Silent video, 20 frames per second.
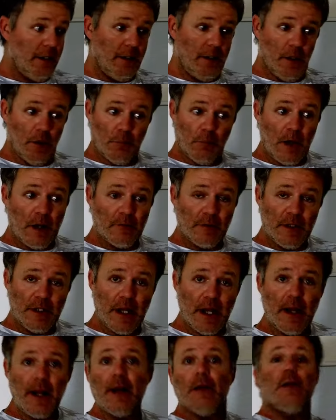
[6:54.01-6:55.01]
around in
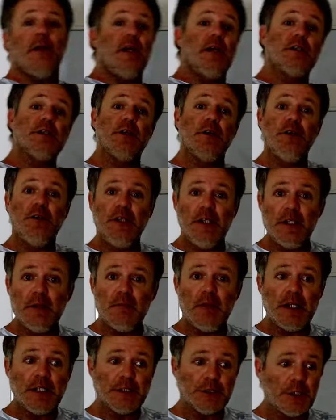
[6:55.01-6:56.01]
that area. So you need to
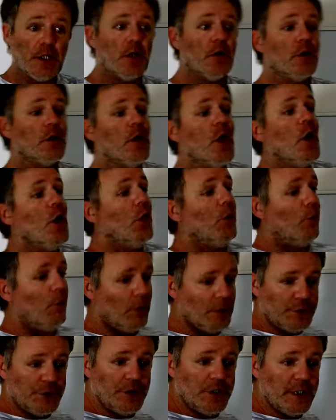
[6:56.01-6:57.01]
make sure
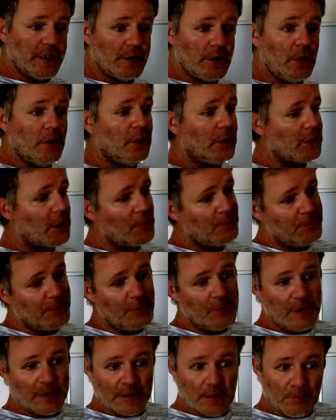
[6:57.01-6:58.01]
once you get the hookup, you
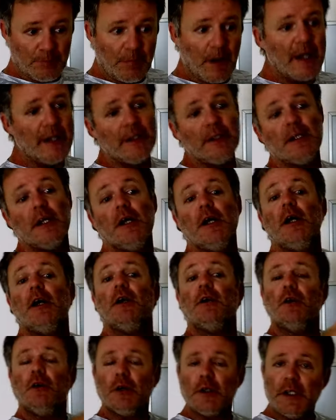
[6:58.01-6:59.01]
get the bite,
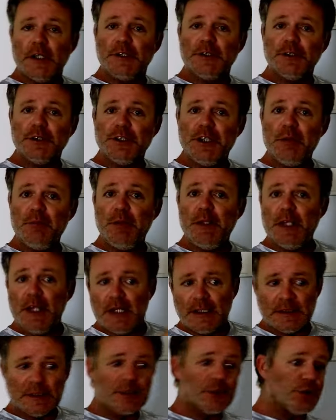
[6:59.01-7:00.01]
look at your
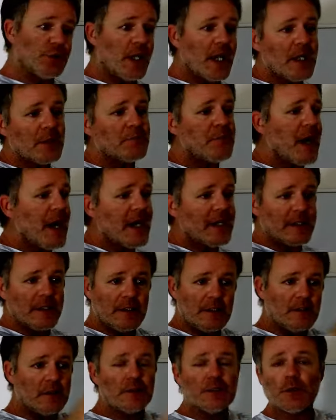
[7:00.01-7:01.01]
GPS, track back
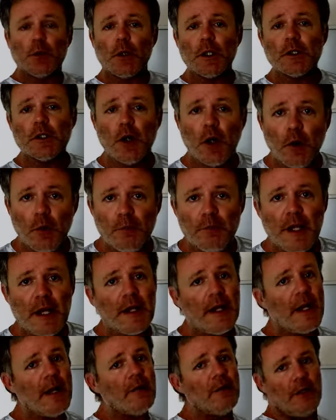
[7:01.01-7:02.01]
and sort of comb
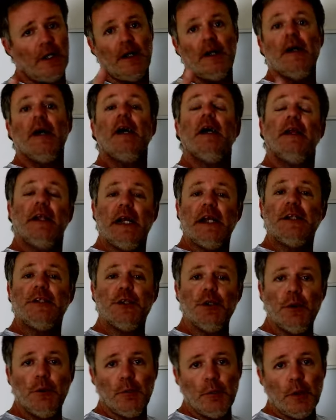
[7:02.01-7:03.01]
that area. They
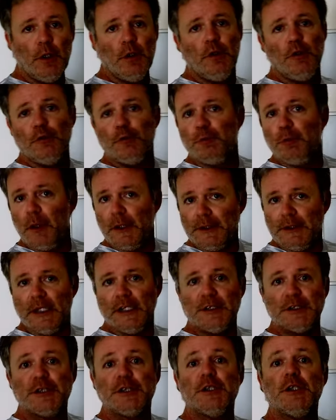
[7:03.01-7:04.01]
do move, but they
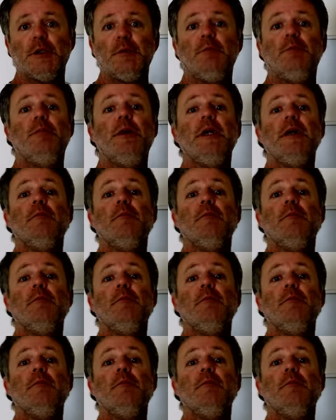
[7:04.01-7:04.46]
should be